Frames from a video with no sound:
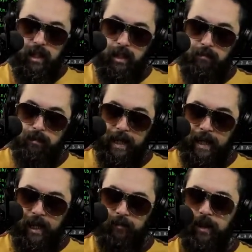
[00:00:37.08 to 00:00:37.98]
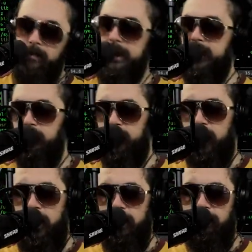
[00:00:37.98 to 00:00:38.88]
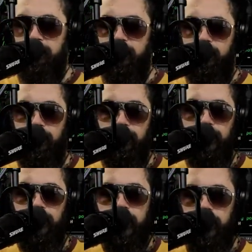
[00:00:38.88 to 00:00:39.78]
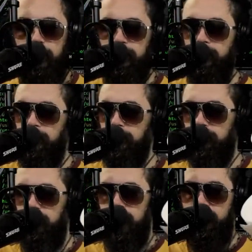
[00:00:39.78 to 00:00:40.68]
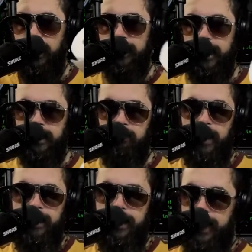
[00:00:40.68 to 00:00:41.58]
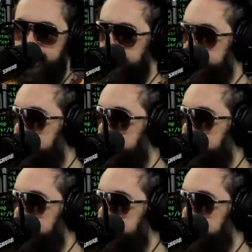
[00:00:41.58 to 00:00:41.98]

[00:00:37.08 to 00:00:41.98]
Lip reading: But I find myself drawn to the Vodkast podcast.